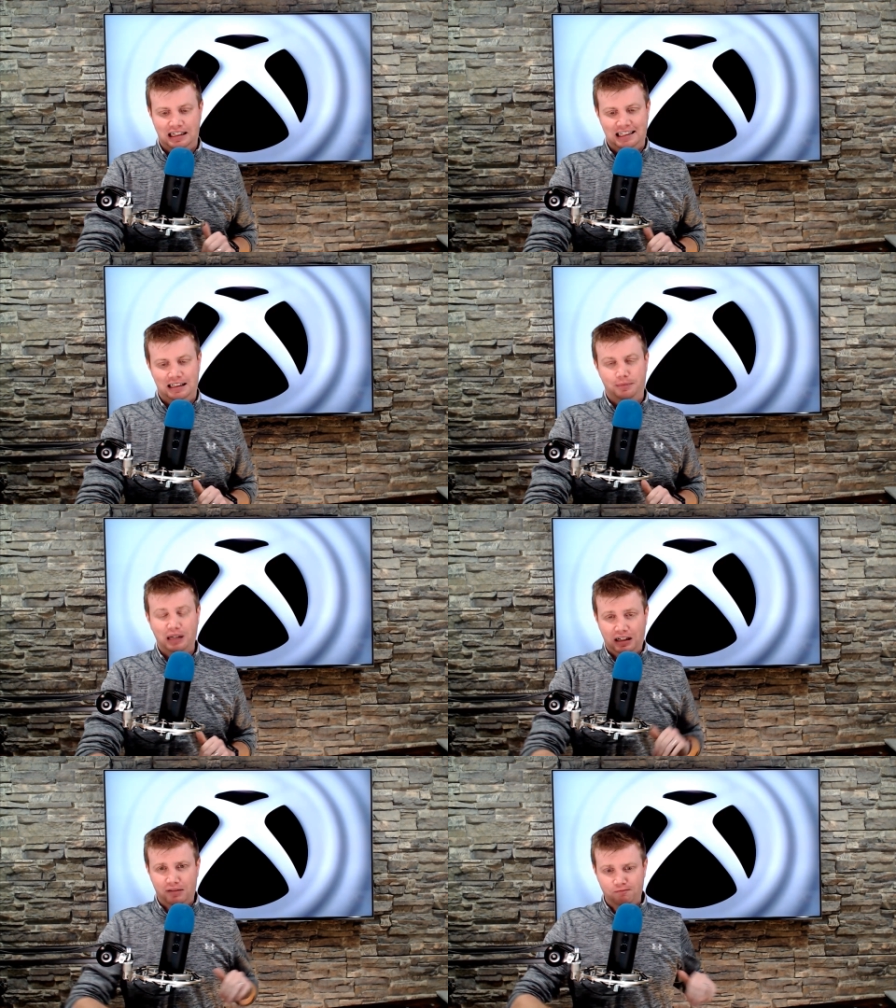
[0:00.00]
Um,
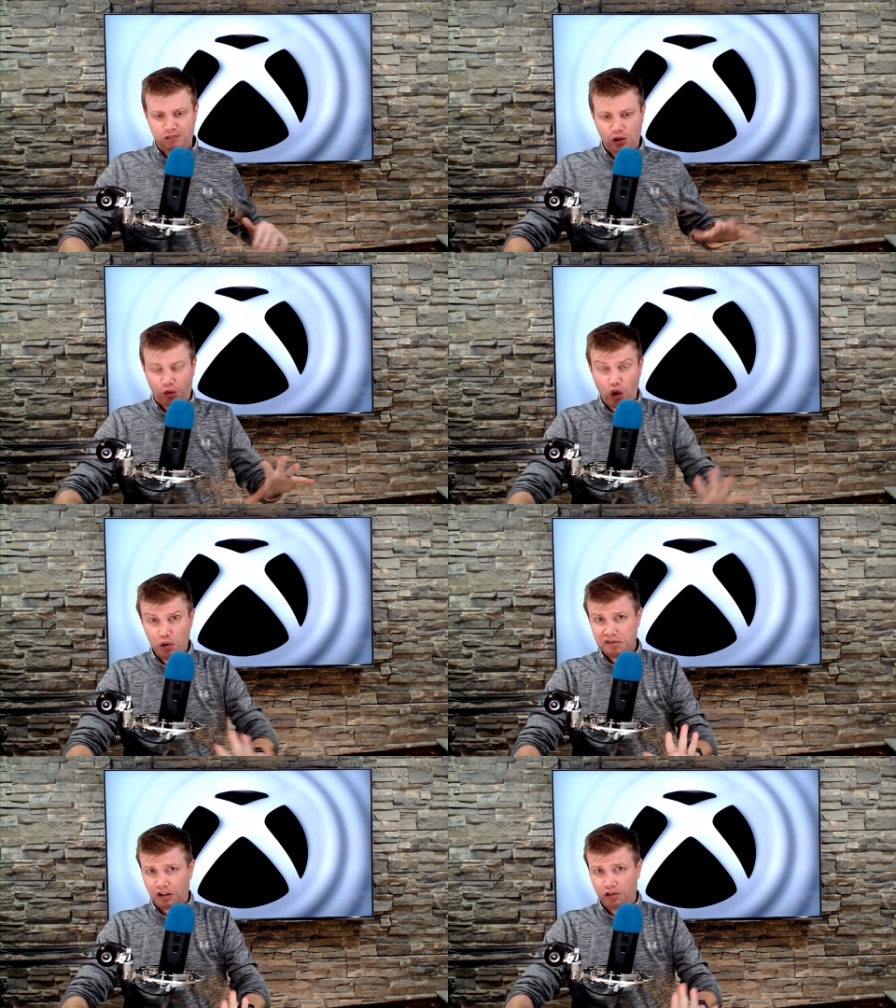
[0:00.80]
but you know,
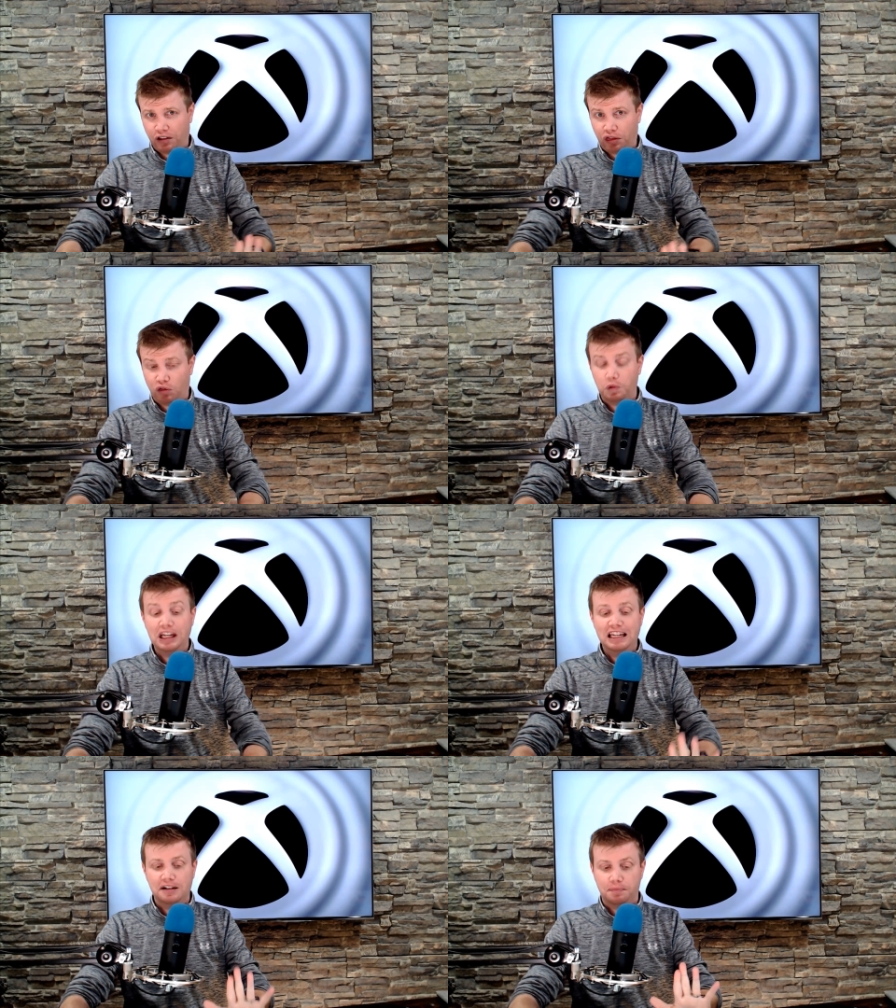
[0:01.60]
those are the
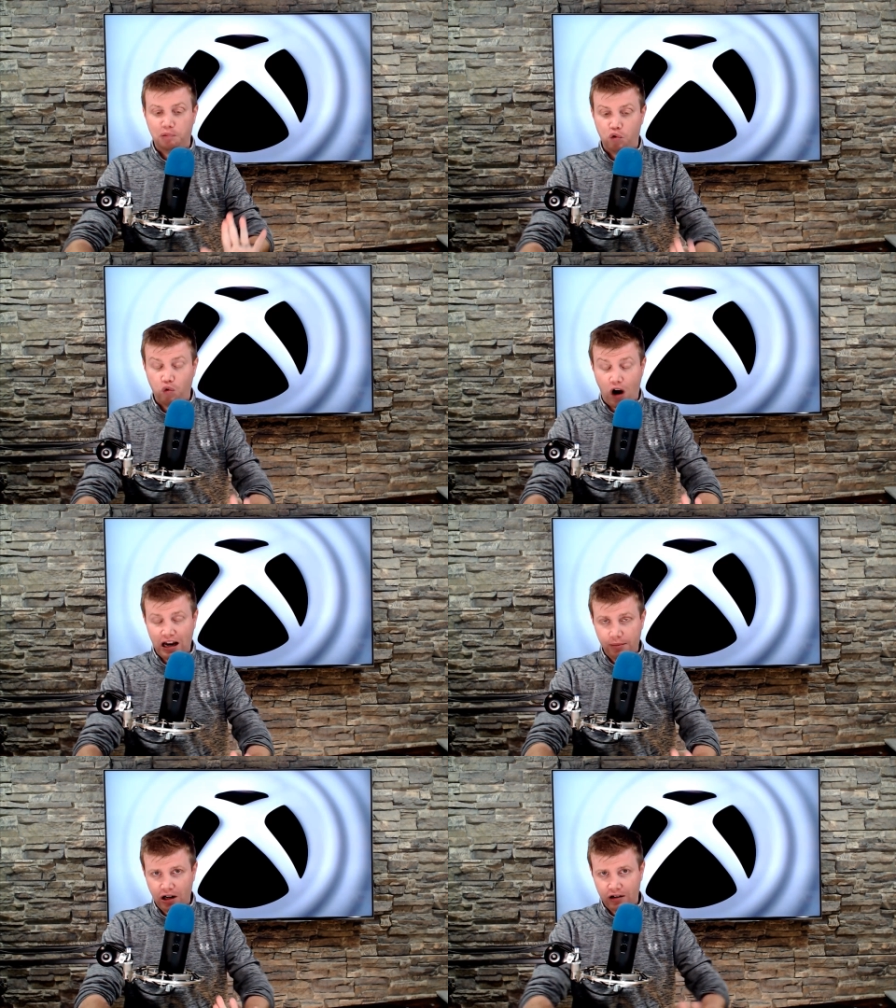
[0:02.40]
three
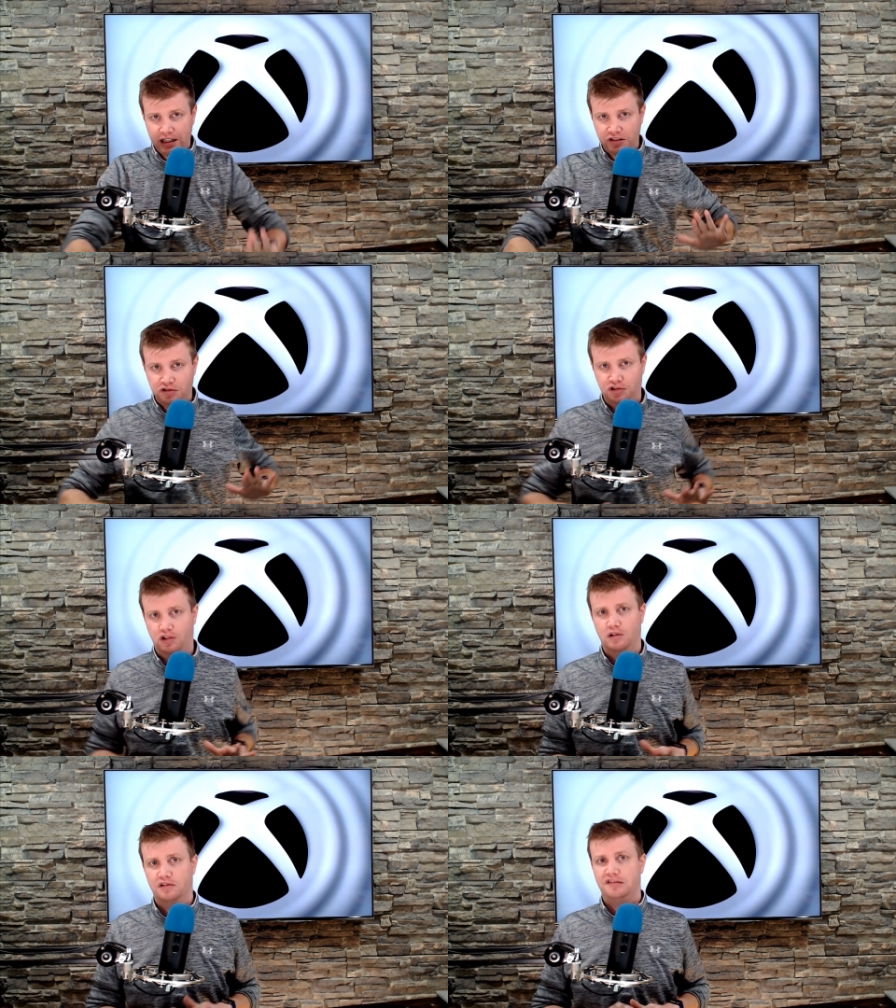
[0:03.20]
primary
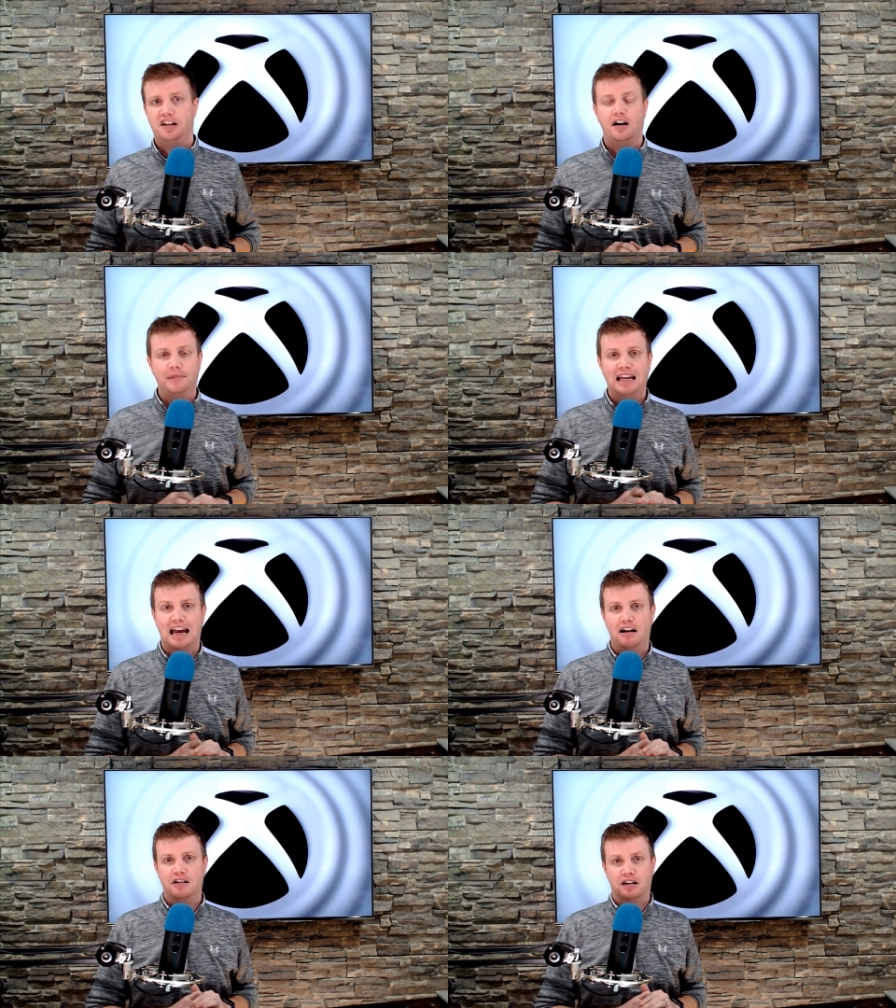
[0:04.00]
concerns coming
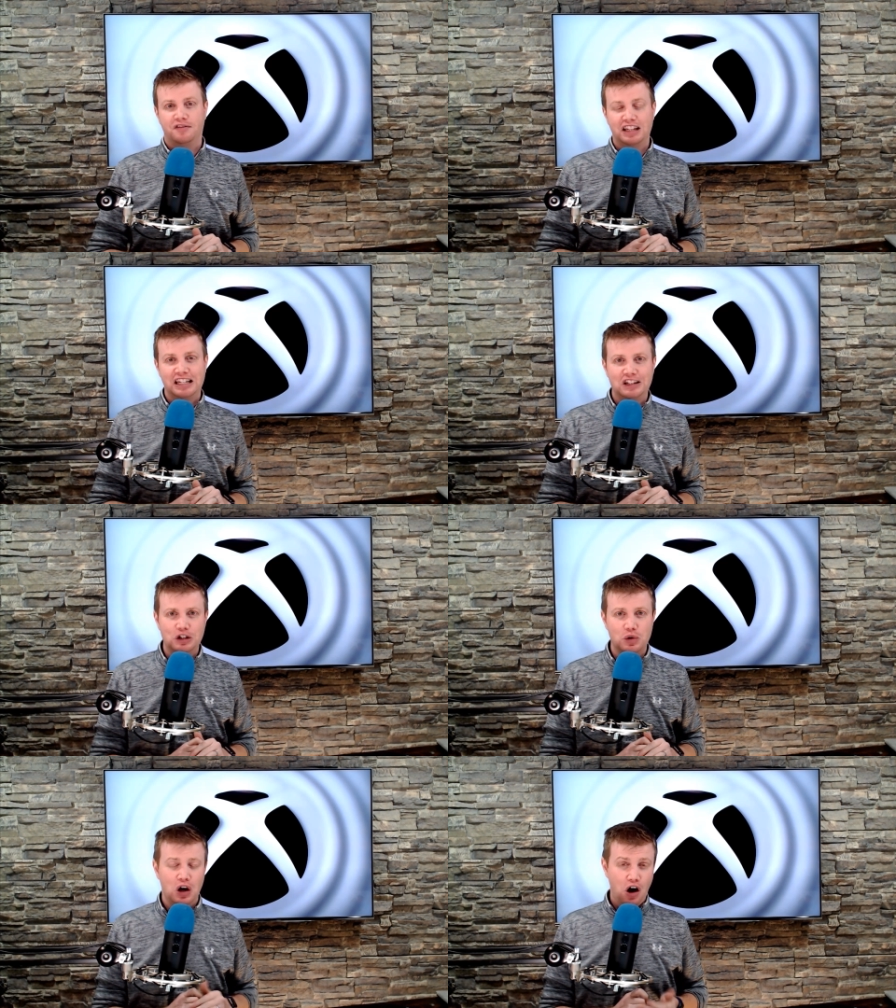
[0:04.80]
out of the
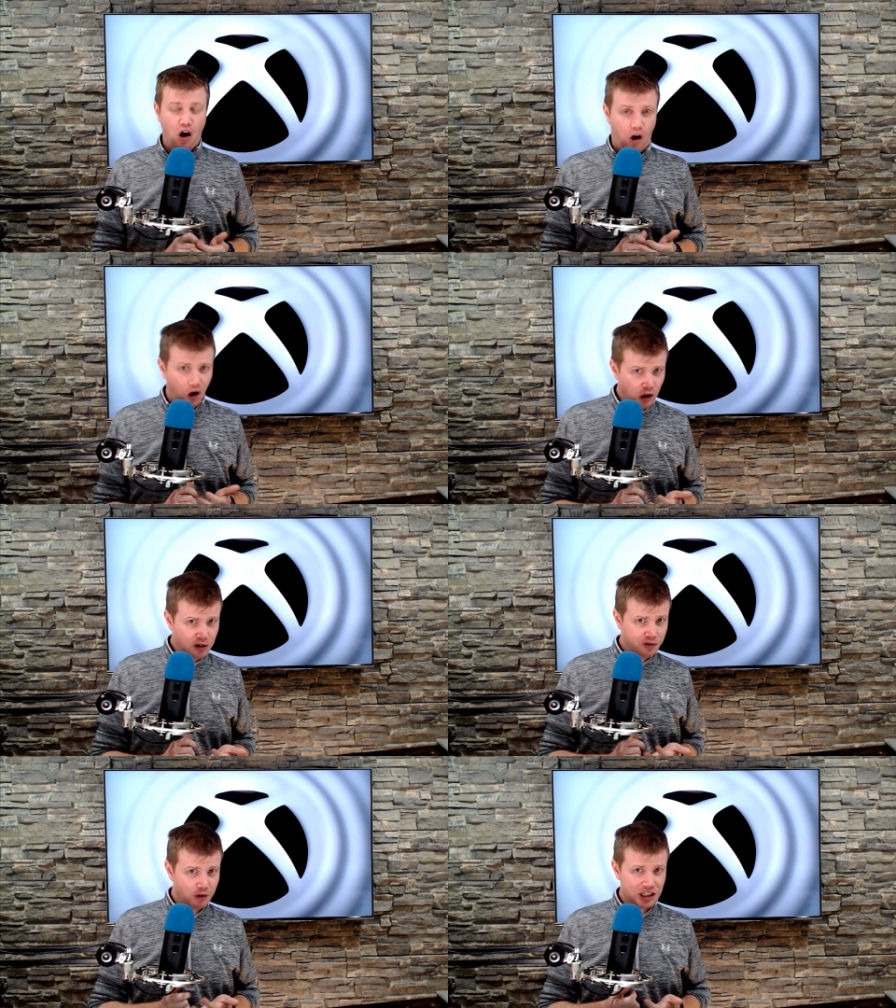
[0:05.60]
EU, all
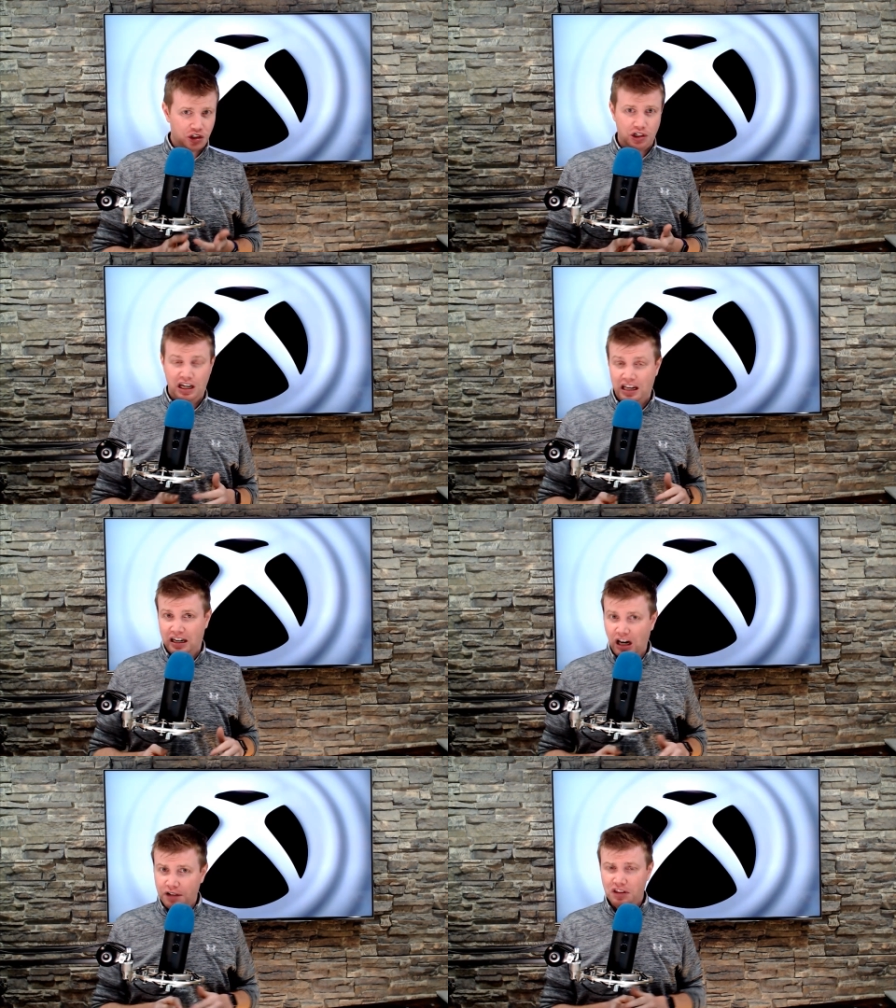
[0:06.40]
of which
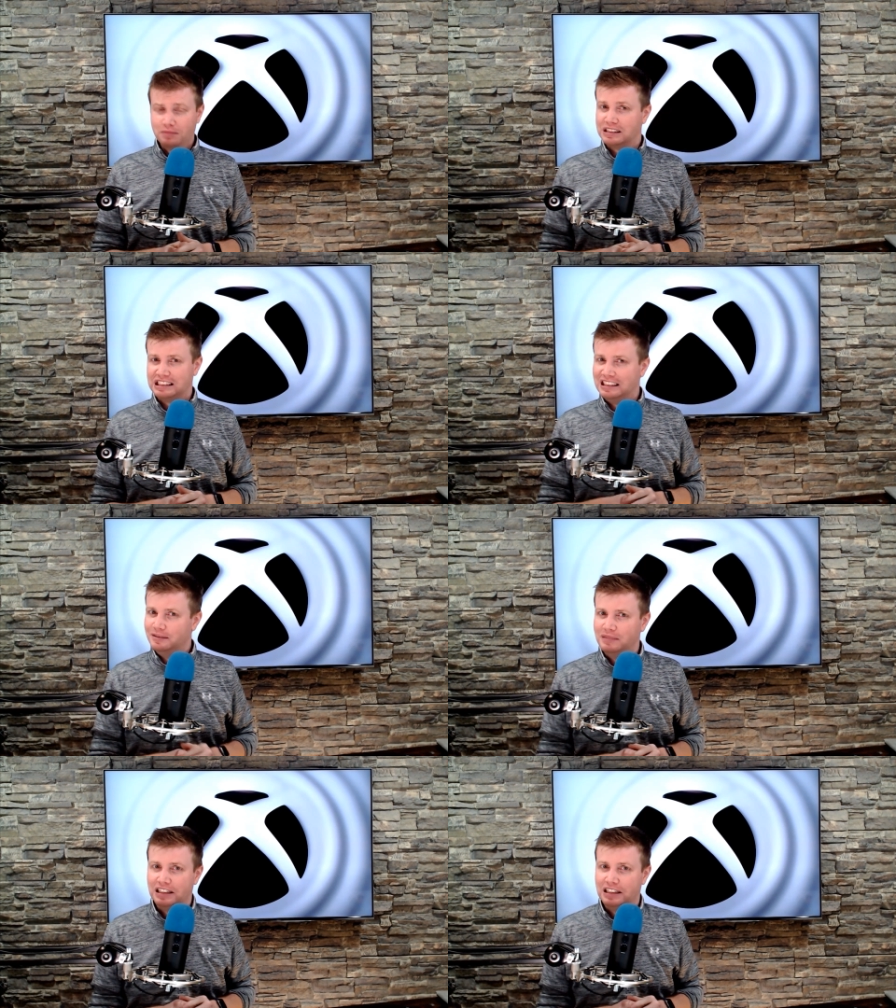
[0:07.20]
none of them seem